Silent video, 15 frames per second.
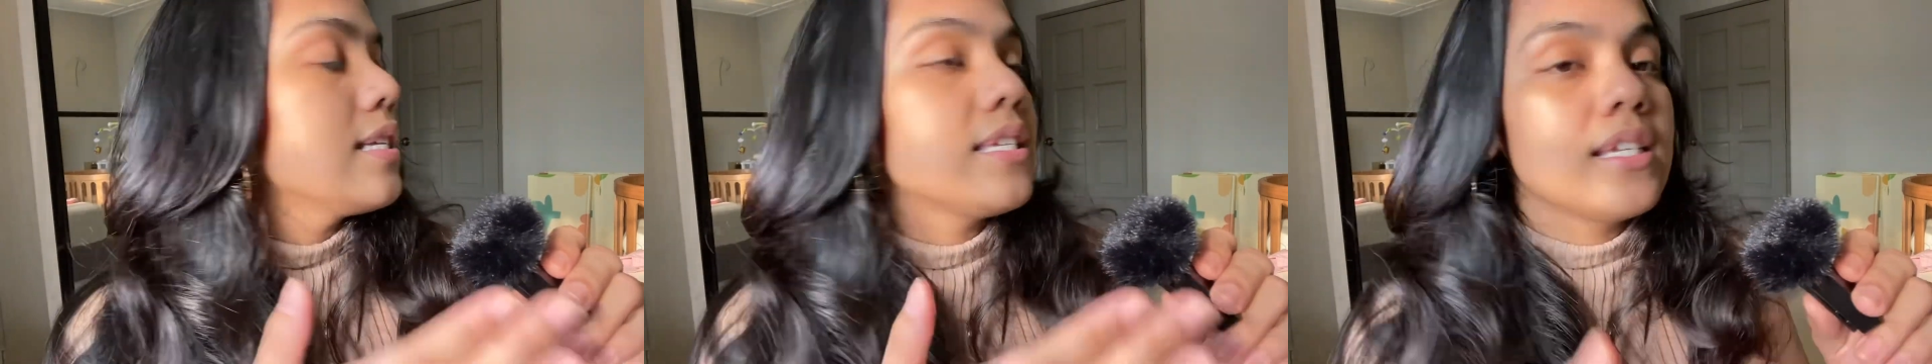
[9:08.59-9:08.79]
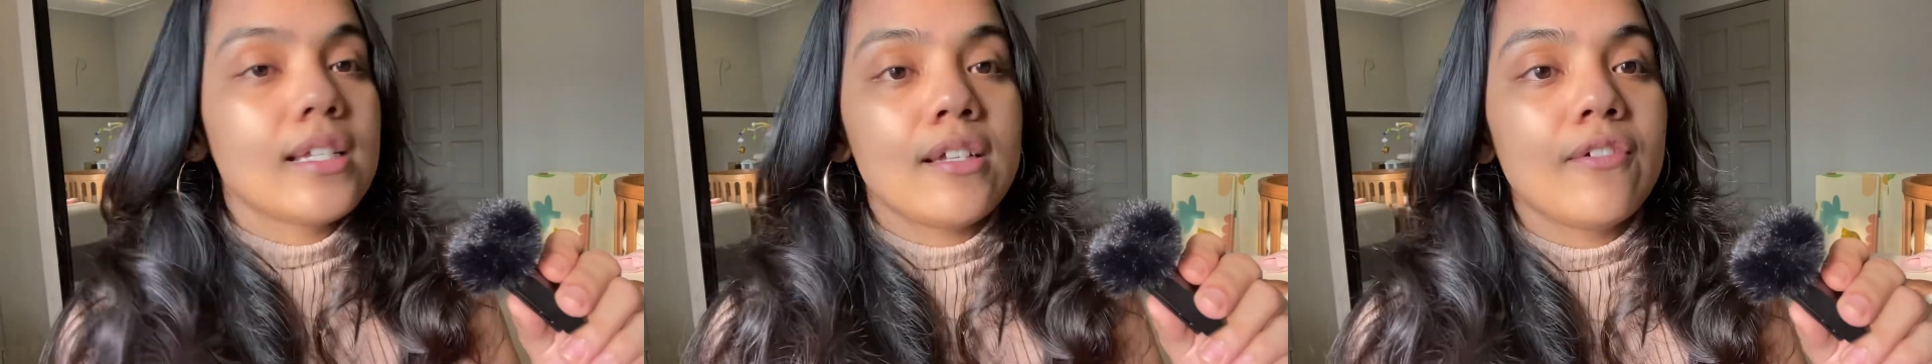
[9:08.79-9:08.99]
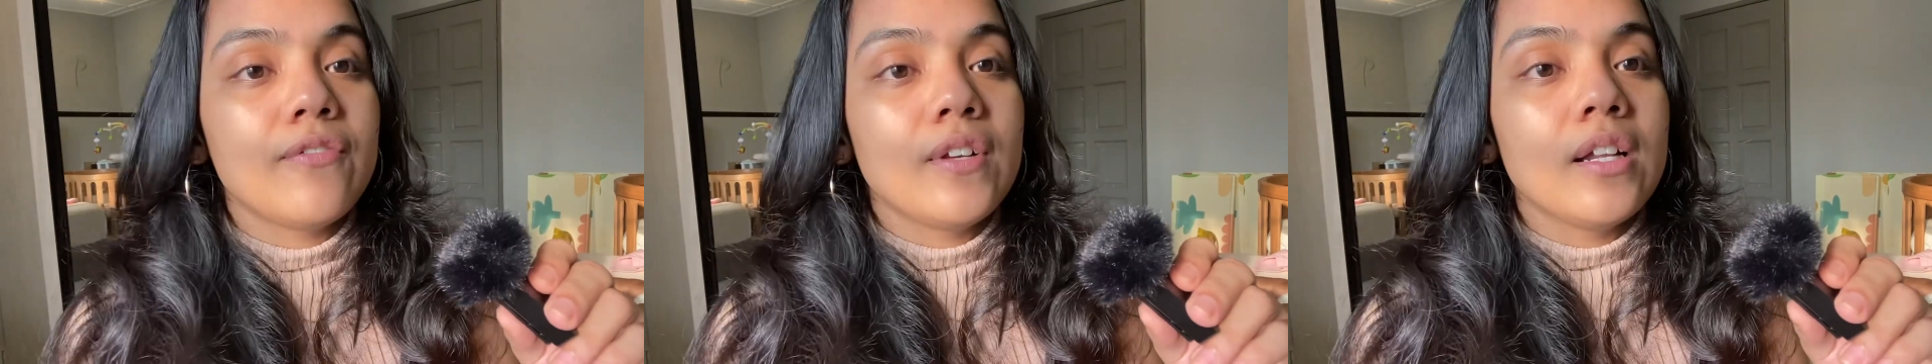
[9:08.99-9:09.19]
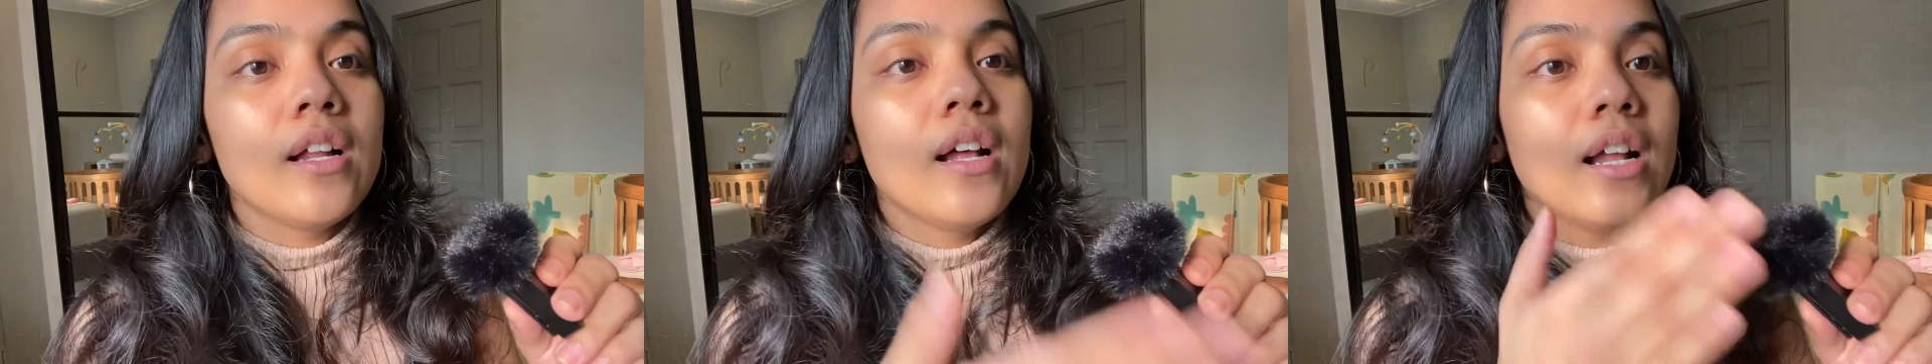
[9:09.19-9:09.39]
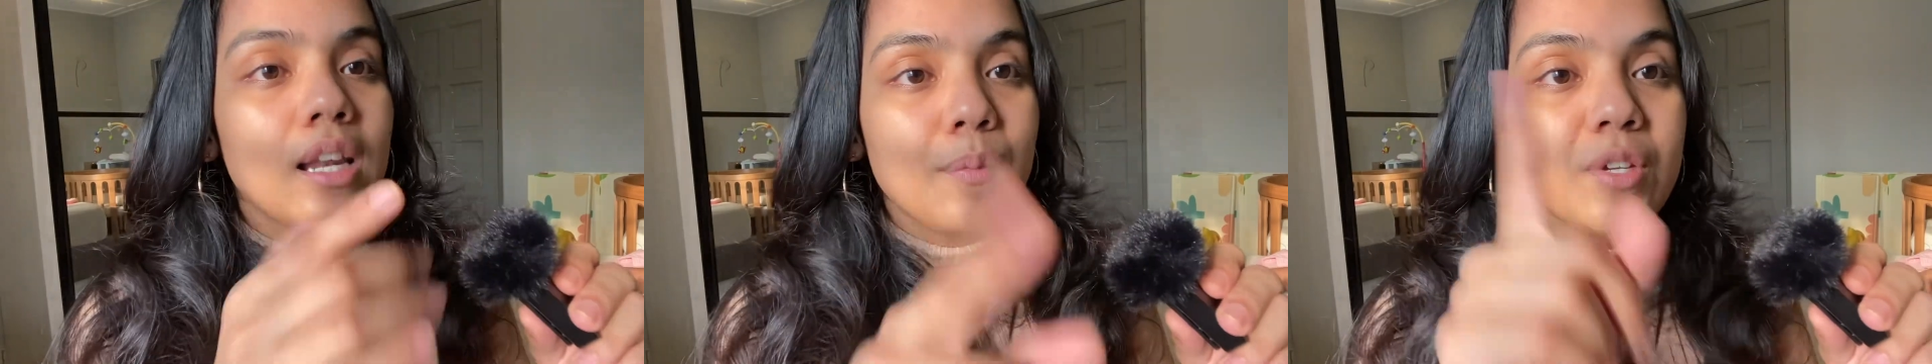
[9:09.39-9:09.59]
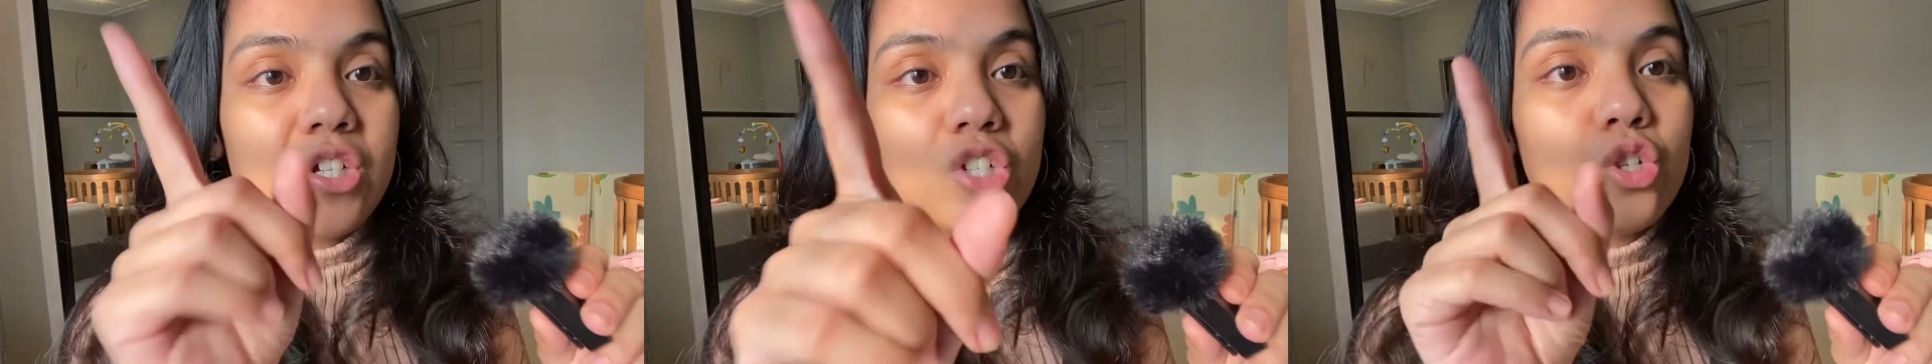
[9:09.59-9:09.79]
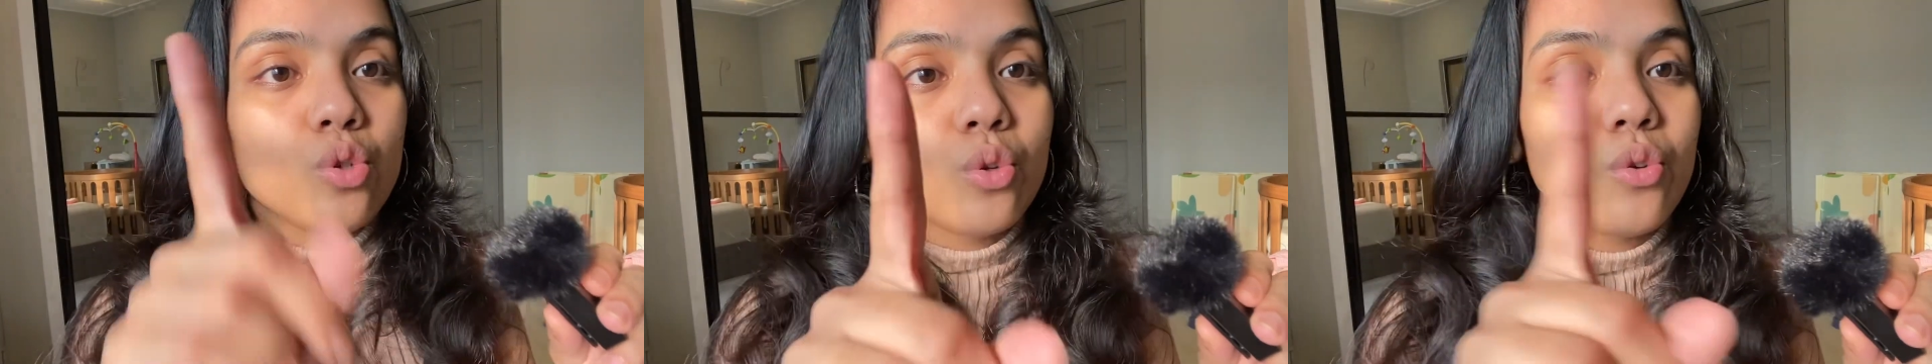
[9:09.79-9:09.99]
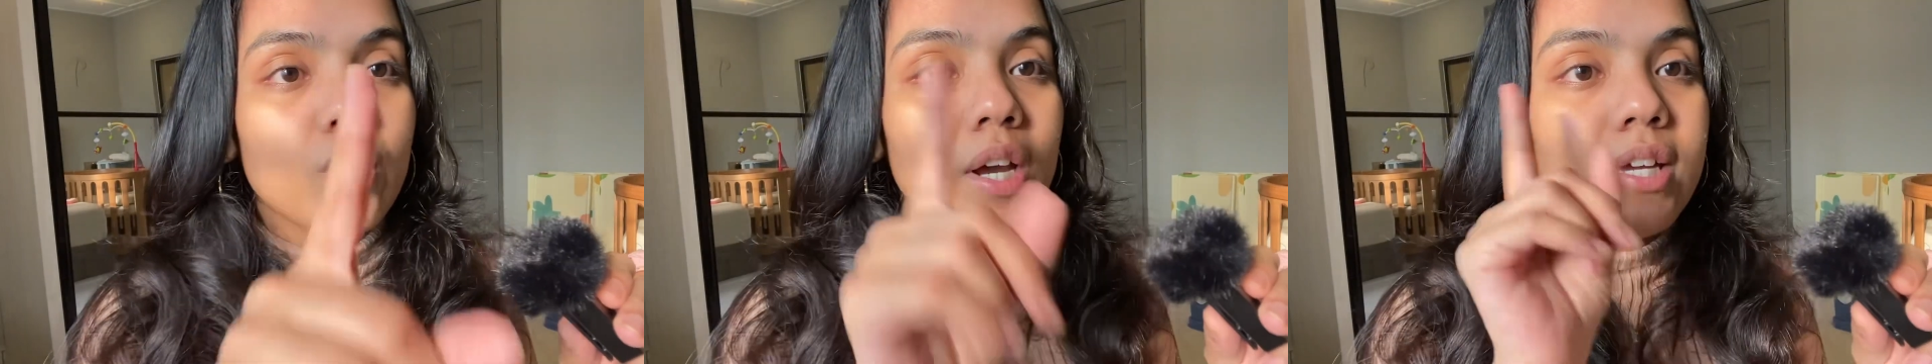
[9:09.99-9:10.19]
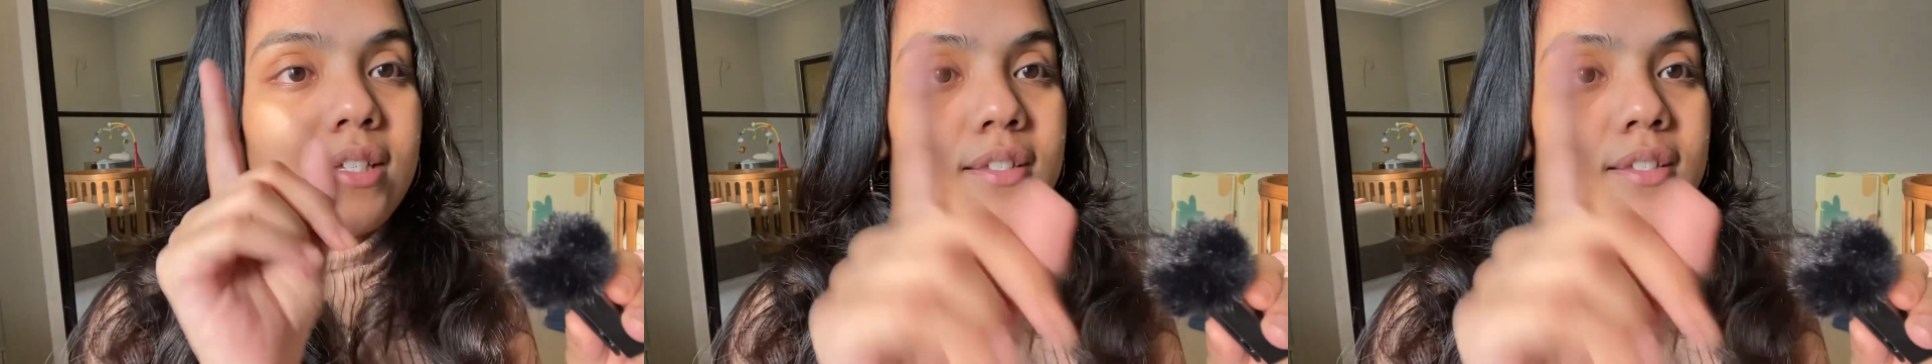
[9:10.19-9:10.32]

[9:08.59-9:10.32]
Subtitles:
Cetaphil. Let me just show you guys